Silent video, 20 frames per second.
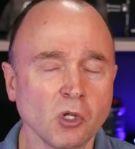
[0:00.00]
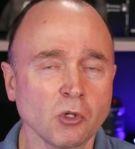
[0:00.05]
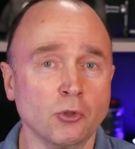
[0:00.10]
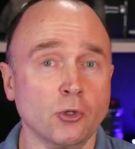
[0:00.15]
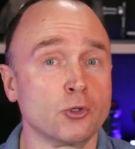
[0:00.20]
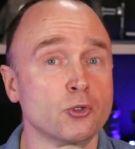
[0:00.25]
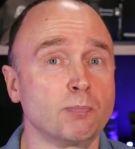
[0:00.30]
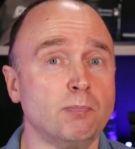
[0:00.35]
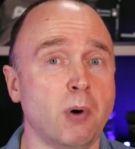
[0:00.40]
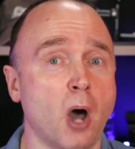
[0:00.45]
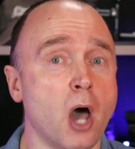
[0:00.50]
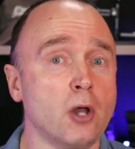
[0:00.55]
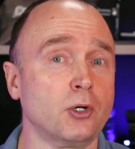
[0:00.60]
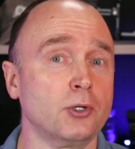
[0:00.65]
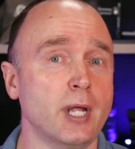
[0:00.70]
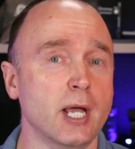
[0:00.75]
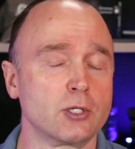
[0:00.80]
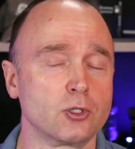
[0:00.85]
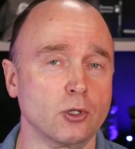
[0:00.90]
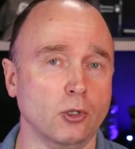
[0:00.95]
There's
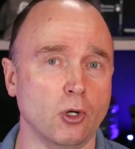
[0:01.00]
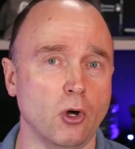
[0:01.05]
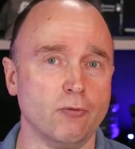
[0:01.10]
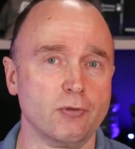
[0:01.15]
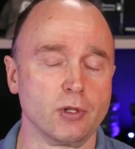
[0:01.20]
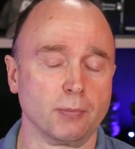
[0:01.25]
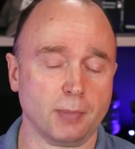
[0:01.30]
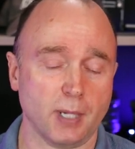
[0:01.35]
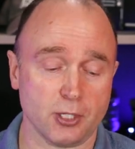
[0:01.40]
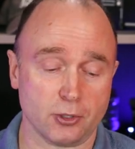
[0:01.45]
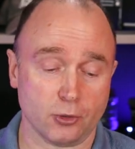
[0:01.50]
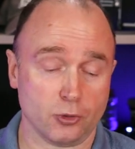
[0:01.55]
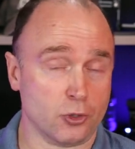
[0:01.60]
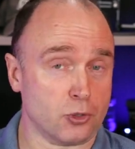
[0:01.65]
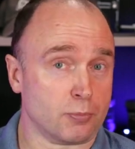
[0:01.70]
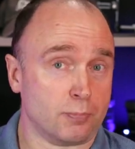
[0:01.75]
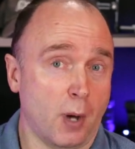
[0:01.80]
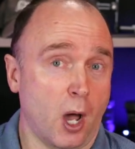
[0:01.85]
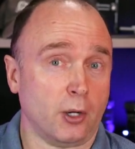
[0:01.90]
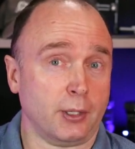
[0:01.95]
bottlenecks all over the place. So
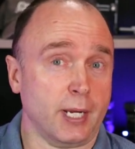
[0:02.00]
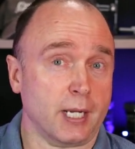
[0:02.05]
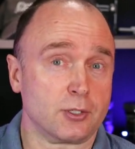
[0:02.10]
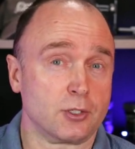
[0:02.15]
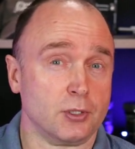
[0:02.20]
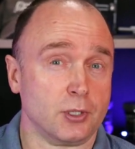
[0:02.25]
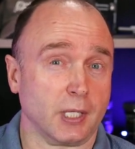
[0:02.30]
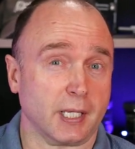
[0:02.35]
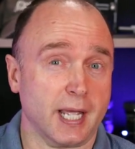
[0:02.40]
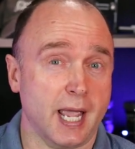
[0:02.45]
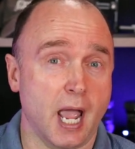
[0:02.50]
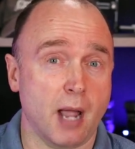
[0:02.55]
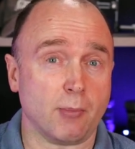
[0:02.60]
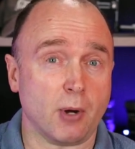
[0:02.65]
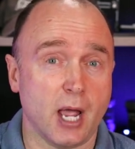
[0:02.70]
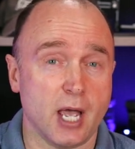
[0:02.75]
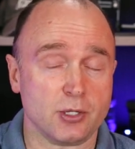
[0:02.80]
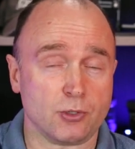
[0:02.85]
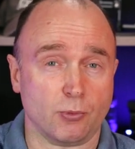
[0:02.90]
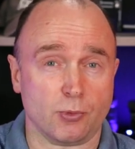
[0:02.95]
there's bottlenecks in the
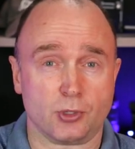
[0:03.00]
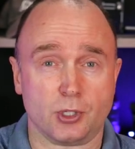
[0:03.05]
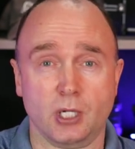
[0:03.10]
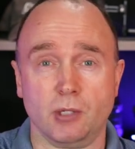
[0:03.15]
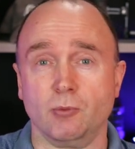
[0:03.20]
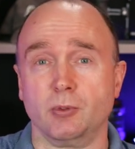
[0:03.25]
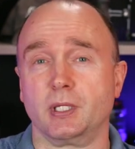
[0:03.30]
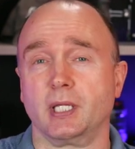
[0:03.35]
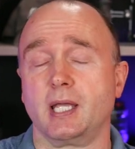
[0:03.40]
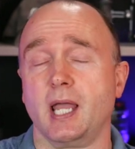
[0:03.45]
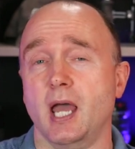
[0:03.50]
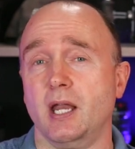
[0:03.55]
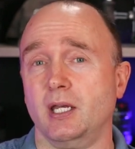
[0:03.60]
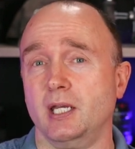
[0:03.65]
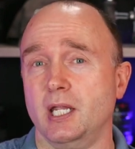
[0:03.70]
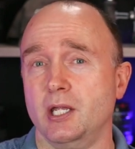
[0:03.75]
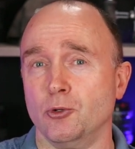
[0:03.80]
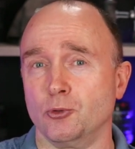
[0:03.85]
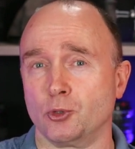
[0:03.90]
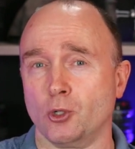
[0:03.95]
camera, as we're seeing with the
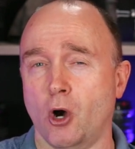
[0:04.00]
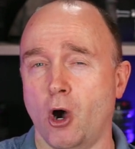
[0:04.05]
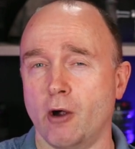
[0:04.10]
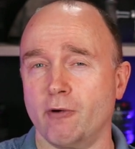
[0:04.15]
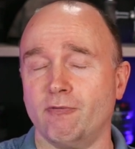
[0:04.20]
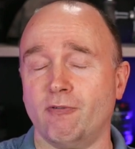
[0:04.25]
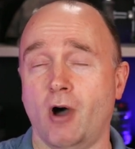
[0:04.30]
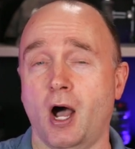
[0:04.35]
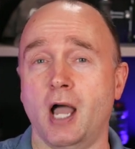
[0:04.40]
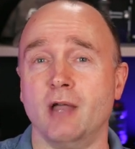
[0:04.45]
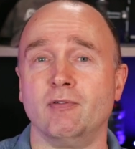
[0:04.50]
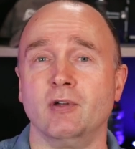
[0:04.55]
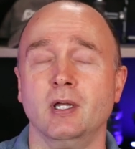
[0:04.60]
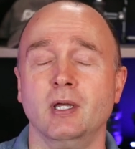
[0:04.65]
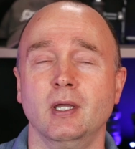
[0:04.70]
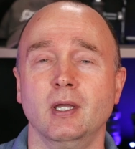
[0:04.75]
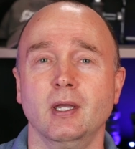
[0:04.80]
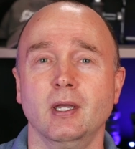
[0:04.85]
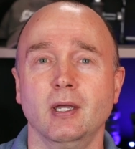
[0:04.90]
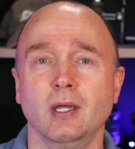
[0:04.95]
Canon EOS R5
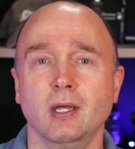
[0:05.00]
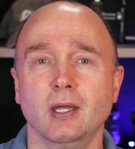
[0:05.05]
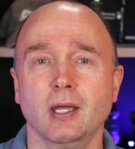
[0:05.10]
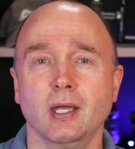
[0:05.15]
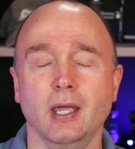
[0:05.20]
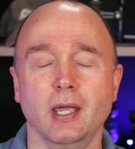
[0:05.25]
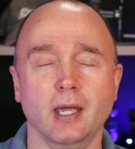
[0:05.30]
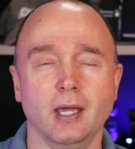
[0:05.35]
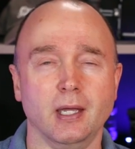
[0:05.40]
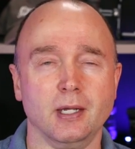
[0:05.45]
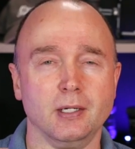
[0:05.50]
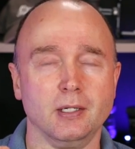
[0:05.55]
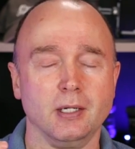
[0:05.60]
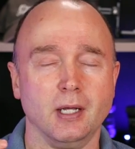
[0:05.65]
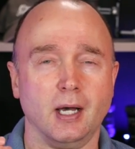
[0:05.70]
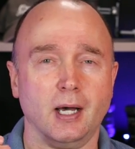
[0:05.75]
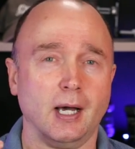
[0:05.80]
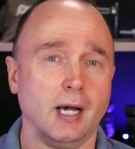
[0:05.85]
in